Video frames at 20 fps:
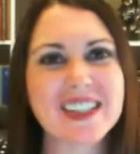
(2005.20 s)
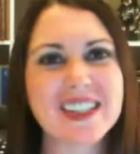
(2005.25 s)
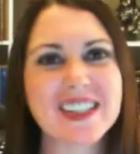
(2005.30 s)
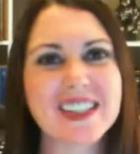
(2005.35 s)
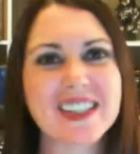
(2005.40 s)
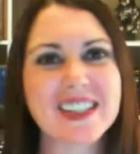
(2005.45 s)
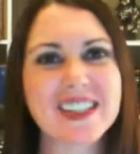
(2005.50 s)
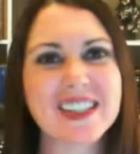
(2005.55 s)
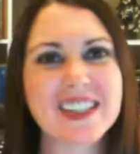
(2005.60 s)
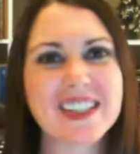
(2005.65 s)

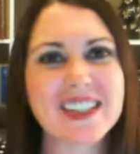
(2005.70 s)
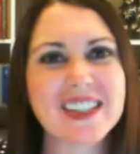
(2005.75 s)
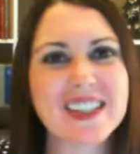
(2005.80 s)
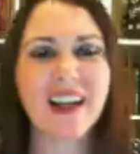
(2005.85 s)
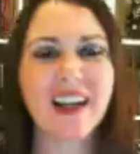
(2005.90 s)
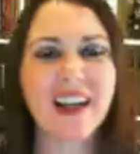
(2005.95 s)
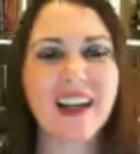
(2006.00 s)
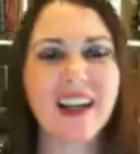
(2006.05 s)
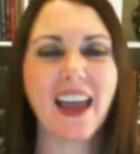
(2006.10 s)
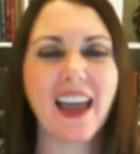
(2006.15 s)
great.
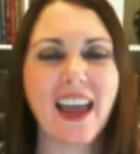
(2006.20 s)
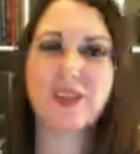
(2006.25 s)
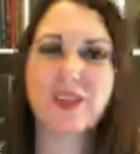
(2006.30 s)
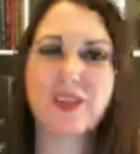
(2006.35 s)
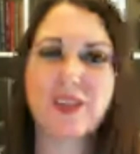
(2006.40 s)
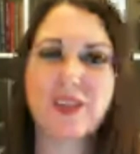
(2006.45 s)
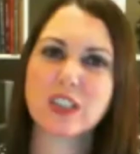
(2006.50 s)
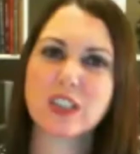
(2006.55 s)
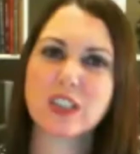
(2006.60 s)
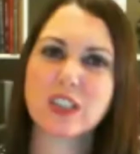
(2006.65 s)
And those
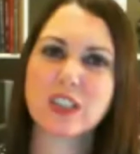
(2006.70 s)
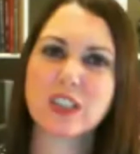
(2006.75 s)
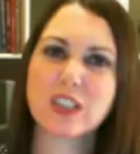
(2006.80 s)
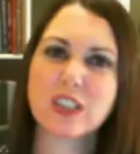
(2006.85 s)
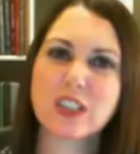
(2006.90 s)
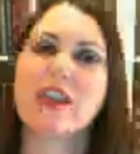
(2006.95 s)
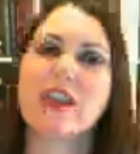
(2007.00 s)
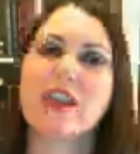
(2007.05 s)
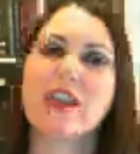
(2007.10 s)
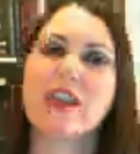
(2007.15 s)
tips,
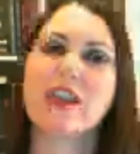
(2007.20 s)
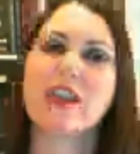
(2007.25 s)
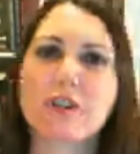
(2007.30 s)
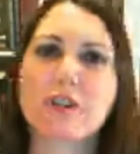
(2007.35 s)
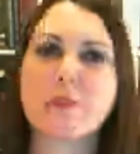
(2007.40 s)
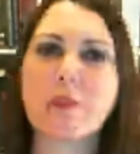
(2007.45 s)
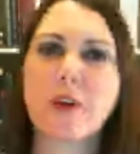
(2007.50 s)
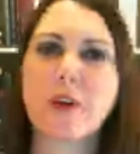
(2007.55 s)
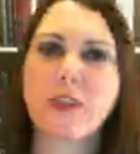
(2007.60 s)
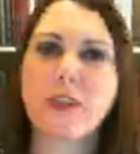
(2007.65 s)
you know,
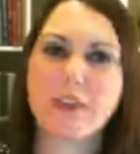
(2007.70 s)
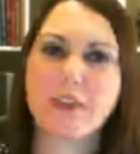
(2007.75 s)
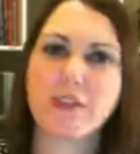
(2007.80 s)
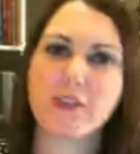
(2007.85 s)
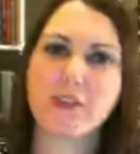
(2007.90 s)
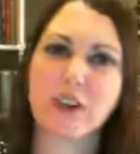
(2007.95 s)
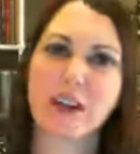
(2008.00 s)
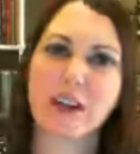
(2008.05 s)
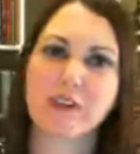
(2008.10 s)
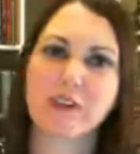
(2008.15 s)
from both of you,
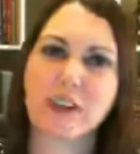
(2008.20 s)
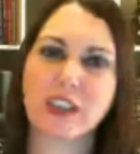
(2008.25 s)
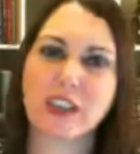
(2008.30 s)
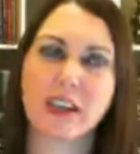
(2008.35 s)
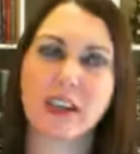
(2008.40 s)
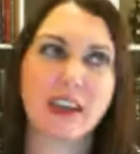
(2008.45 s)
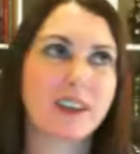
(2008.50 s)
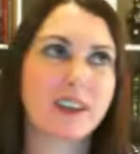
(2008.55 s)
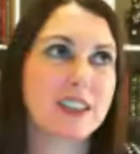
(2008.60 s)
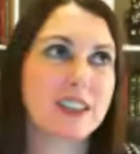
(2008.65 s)
Fred and Vikki,
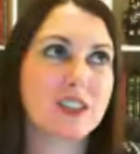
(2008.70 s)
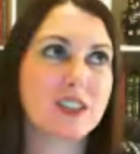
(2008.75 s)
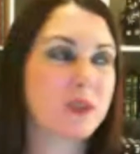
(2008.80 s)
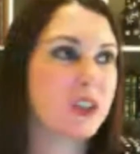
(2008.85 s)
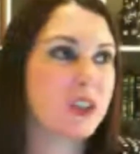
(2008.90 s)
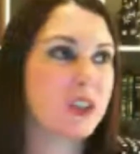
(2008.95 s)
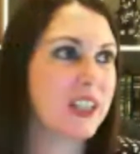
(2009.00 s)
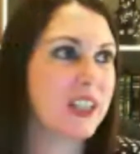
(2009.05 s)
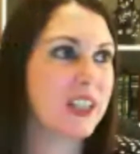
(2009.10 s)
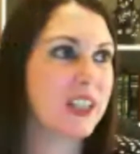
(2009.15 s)
and just
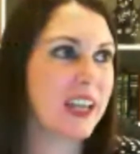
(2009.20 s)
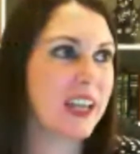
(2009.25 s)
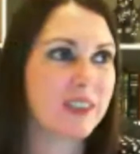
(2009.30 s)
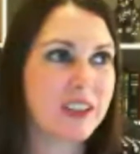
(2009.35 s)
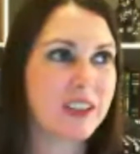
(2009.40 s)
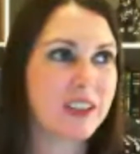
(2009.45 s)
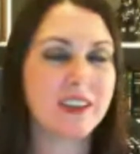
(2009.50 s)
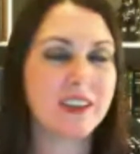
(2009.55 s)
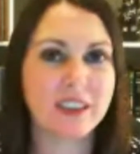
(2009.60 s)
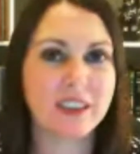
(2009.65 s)
really
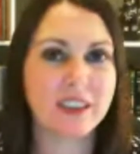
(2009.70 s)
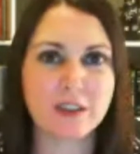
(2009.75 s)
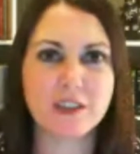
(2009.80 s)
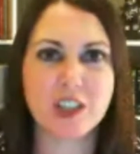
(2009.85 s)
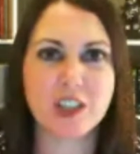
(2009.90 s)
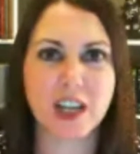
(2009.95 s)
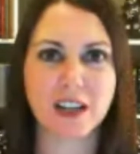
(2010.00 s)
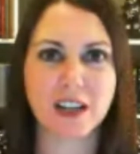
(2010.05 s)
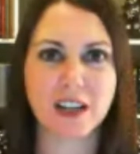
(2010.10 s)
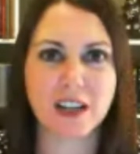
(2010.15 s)
everything that you've
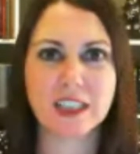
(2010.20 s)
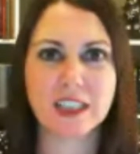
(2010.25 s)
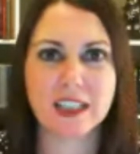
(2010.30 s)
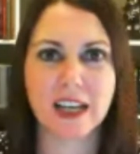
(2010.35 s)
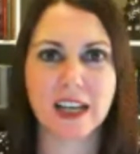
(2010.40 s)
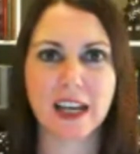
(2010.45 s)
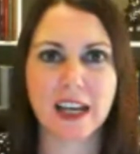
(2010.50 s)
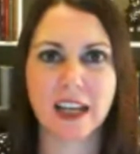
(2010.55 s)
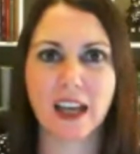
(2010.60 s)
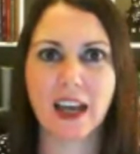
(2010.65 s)
shared
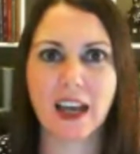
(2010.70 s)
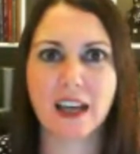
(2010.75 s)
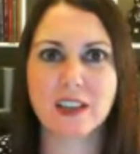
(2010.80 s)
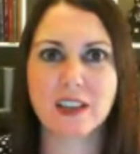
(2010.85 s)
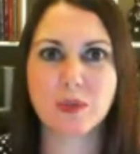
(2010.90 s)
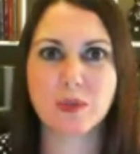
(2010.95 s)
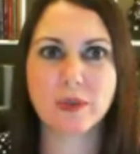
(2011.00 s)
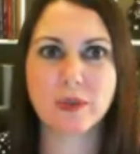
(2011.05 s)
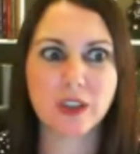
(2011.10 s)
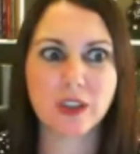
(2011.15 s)
tonight
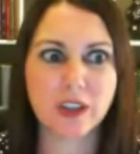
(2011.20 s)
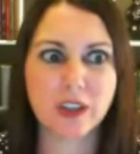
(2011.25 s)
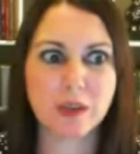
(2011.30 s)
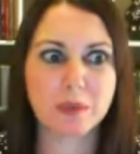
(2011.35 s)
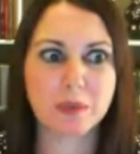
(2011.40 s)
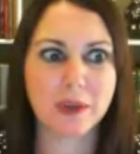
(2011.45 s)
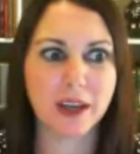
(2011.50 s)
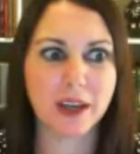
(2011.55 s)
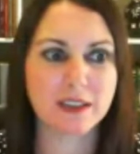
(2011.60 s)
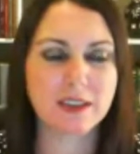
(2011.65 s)
has really
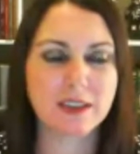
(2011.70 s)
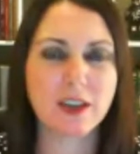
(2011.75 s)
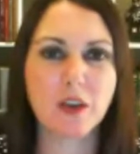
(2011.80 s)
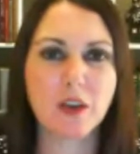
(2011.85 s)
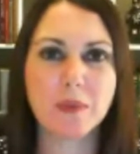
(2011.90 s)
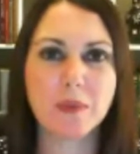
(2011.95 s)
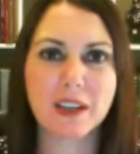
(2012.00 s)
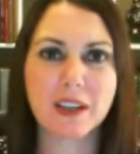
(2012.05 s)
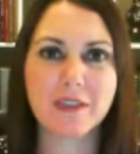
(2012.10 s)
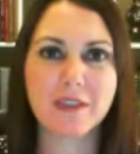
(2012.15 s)
been so
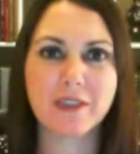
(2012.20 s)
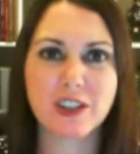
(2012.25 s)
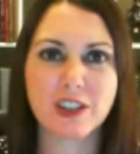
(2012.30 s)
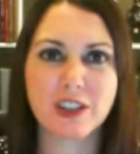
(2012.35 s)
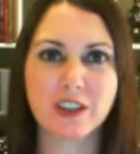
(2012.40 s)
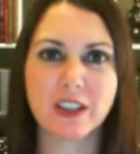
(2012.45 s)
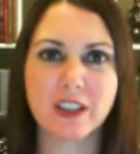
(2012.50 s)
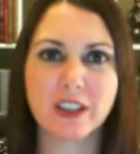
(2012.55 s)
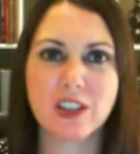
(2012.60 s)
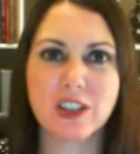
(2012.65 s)

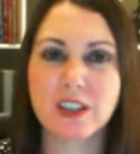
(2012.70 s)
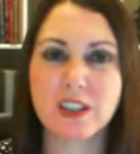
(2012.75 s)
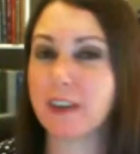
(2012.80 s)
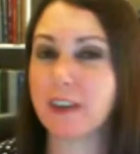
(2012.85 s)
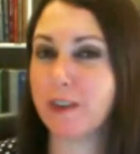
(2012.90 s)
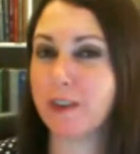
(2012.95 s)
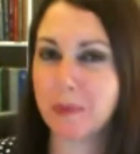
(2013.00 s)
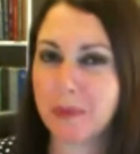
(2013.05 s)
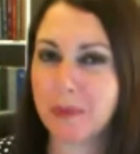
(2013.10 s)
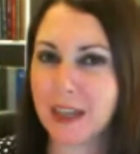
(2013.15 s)
beneficial and just
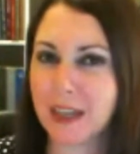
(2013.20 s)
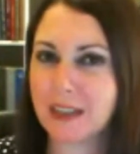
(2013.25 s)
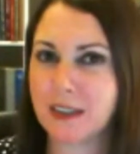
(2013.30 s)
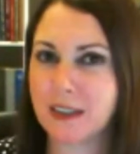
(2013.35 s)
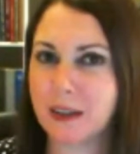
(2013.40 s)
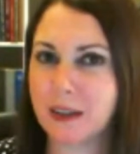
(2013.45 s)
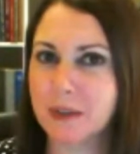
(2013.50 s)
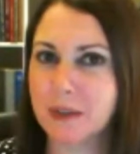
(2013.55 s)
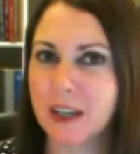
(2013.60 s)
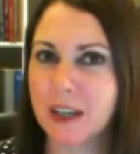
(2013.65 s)
giving me
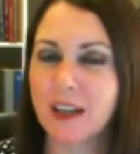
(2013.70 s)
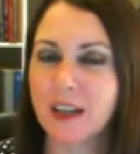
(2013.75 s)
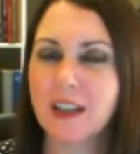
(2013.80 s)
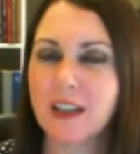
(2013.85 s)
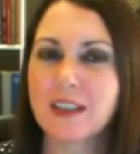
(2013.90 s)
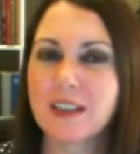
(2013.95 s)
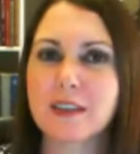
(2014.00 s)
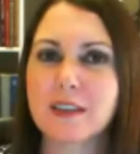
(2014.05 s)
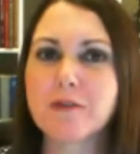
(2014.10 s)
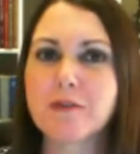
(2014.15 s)
some
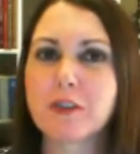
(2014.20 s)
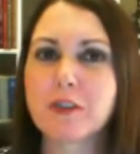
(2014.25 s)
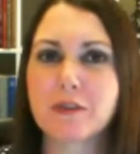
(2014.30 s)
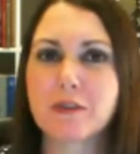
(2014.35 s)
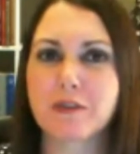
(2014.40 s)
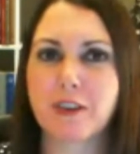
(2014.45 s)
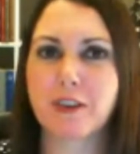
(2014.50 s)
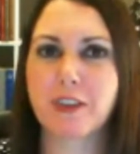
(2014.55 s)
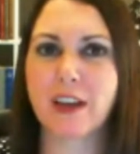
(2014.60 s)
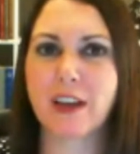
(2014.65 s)
food
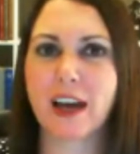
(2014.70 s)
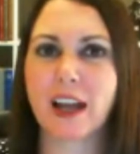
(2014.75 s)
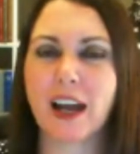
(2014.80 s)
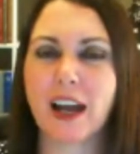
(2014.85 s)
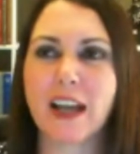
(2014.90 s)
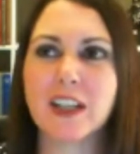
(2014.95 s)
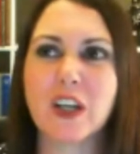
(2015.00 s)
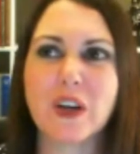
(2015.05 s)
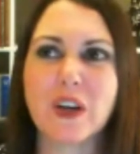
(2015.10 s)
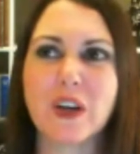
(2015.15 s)
for thought. I
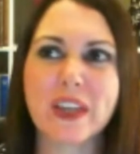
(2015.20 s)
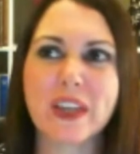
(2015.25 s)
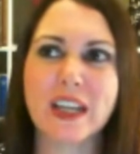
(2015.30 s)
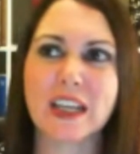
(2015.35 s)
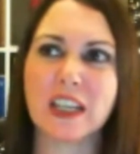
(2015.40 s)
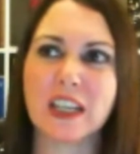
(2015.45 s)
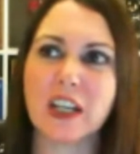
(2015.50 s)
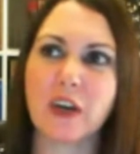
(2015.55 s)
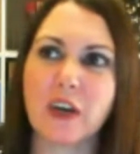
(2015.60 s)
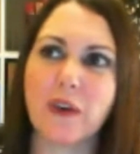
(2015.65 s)
know that,
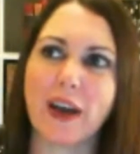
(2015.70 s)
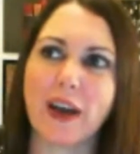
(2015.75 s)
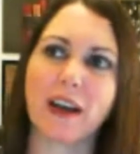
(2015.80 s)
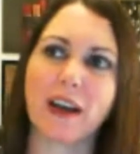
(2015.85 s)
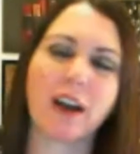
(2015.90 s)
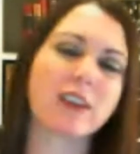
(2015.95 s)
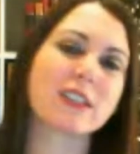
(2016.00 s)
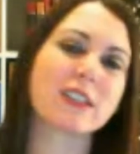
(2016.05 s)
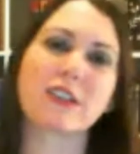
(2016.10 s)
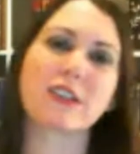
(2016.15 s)
you know, at
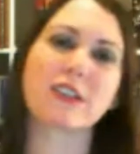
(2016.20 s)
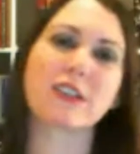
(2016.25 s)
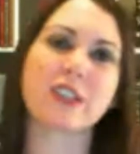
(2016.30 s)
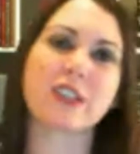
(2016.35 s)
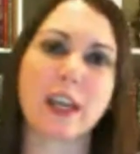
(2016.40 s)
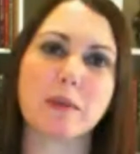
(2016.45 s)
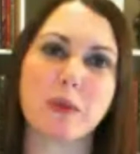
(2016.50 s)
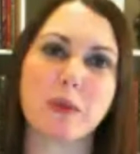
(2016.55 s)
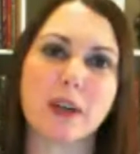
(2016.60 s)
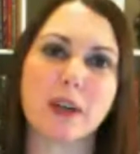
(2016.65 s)
our dinner
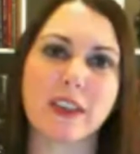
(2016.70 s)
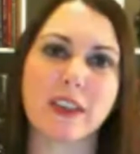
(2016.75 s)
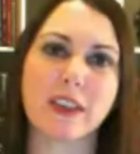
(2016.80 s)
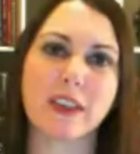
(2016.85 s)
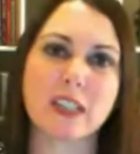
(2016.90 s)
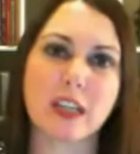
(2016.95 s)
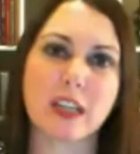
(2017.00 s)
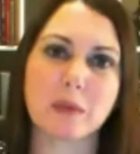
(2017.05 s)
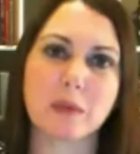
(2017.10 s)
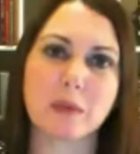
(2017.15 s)
table, one of the
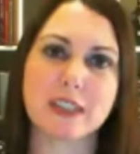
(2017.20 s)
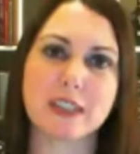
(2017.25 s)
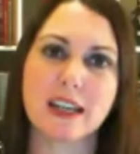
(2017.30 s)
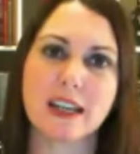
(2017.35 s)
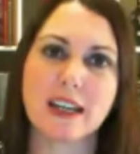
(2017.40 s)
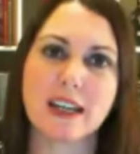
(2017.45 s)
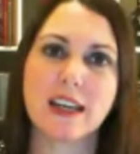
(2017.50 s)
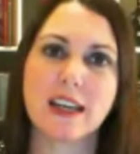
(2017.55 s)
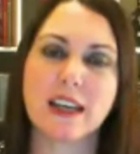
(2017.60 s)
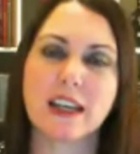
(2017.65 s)
tips,
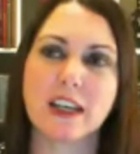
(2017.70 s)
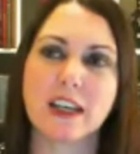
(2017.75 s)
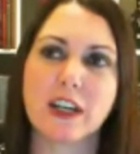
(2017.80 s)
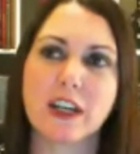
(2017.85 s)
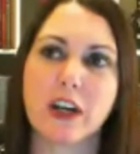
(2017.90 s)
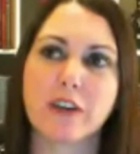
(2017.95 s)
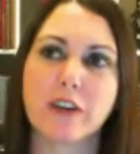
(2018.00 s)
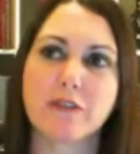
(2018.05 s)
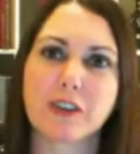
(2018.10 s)
you know,